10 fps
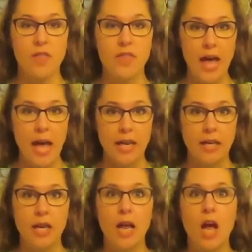
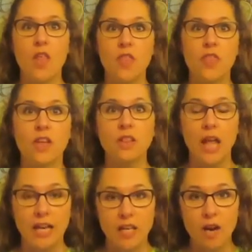that the
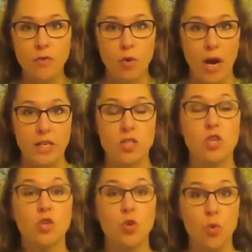light of
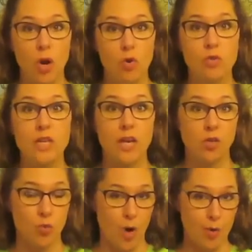Christ grows and
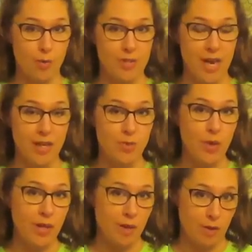grows as
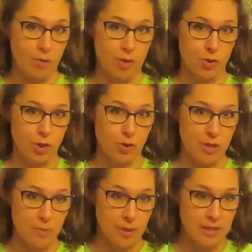we get closer to
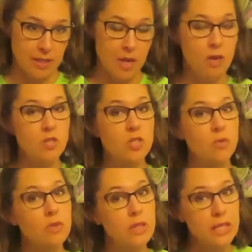Christmas.
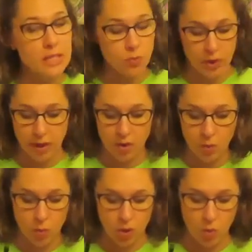So this week,
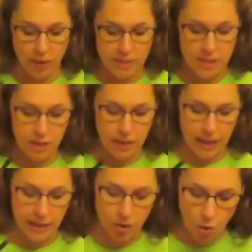we're going to
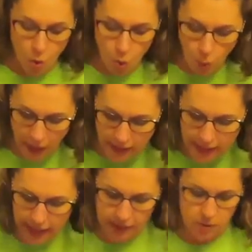light one
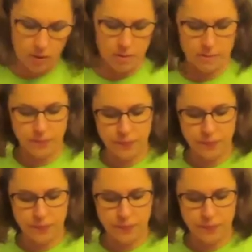candle,